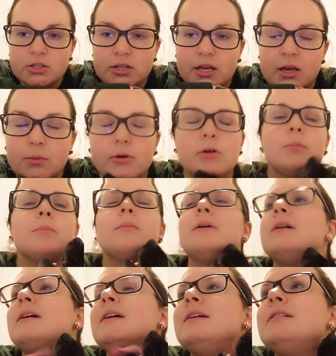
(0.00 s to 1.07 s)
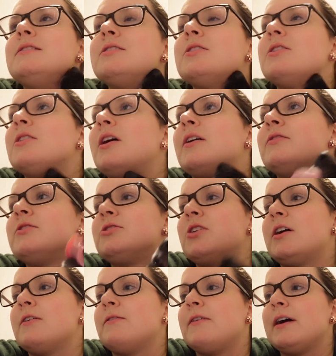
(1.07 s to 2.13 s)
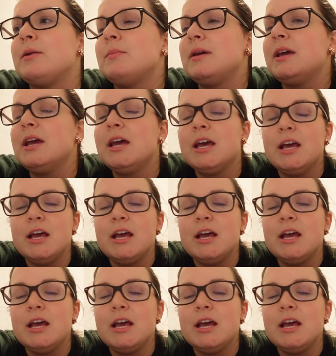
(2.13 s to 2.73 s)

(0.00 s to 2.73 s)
She came up into the loft to try to find me,